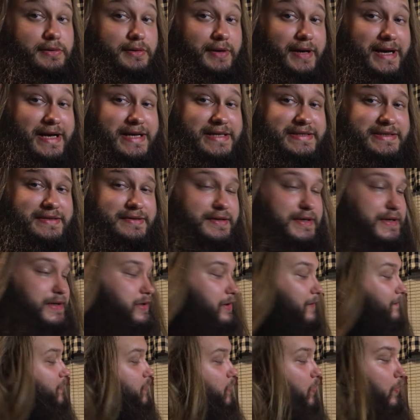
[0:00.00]
lastly,
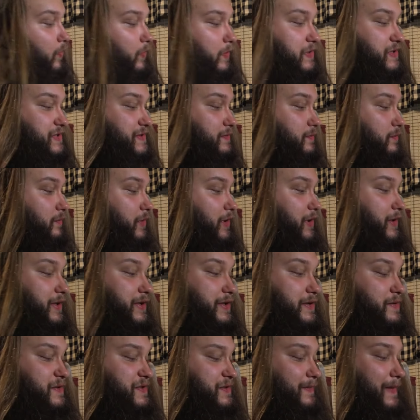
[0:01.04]
of course, we're going to
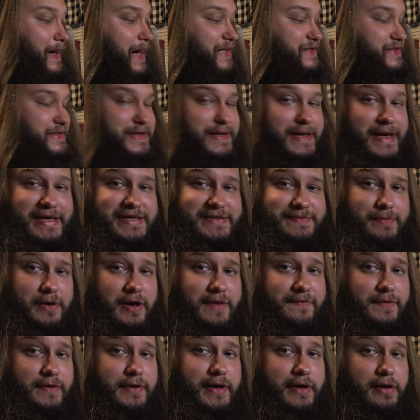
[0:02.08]
use some ITX
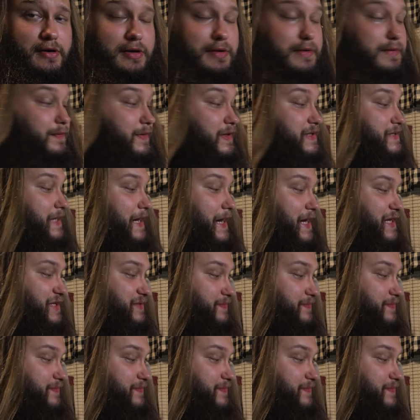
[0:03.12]
buffer here. This has